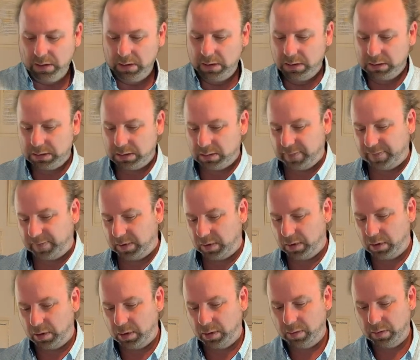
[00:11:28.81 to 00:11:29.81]
Some of you
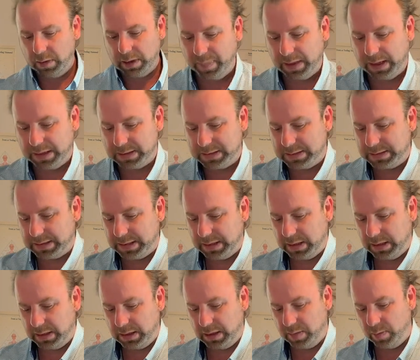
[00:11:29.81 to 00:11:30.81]
who can
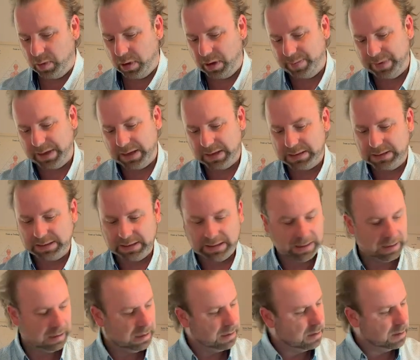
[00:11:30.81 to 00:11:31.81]
see, you might be able to
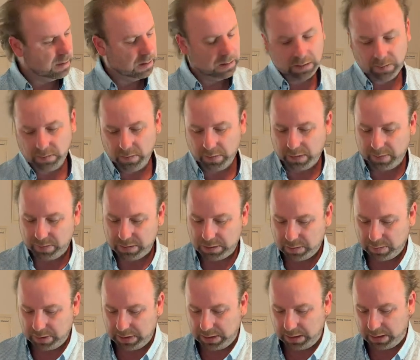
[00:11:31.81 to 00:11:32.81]
see what I'm
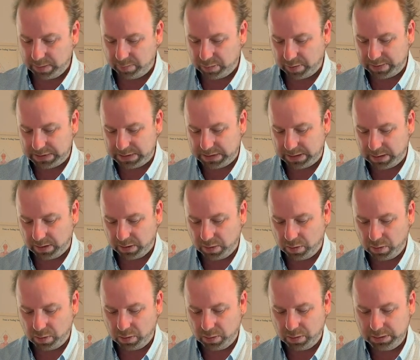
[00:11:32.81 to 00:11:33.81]
doing. You can probably see the
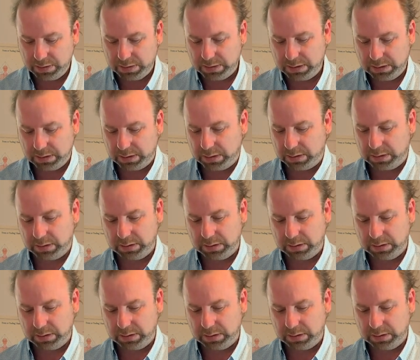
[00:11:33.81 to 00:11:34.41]
cords.